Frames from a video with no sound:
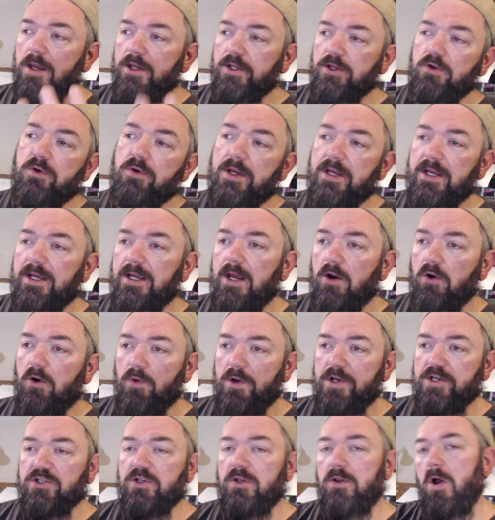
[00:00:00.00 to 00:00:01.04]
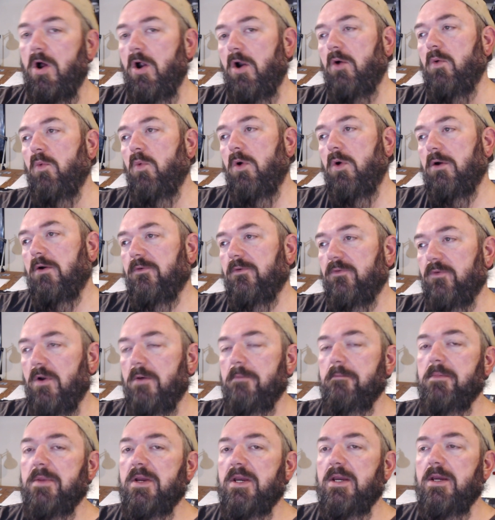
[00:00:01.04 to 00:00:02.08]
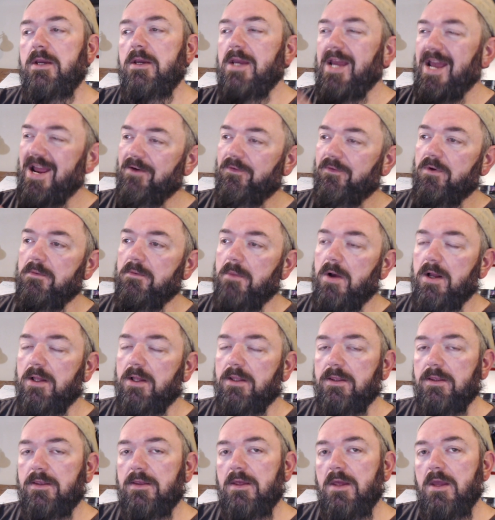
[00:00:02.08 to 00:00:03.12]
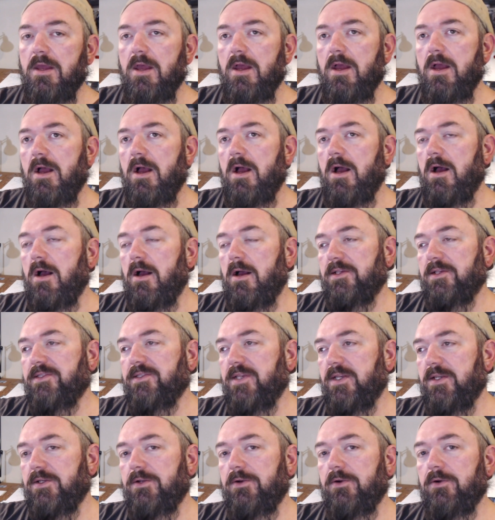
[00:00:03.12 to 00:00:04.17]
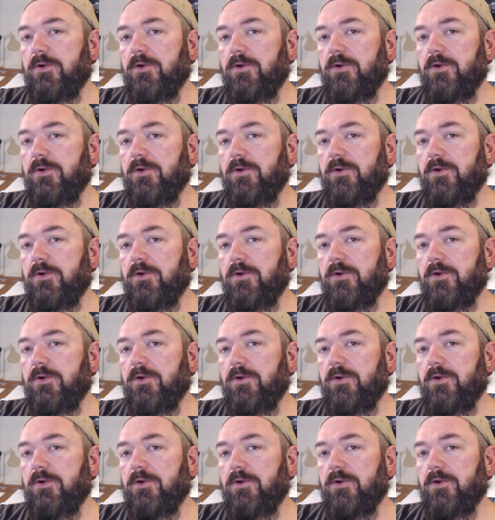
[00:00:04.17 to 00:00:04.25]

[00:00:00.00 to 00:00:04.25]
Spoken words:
you can get original artwork from me every month sent to your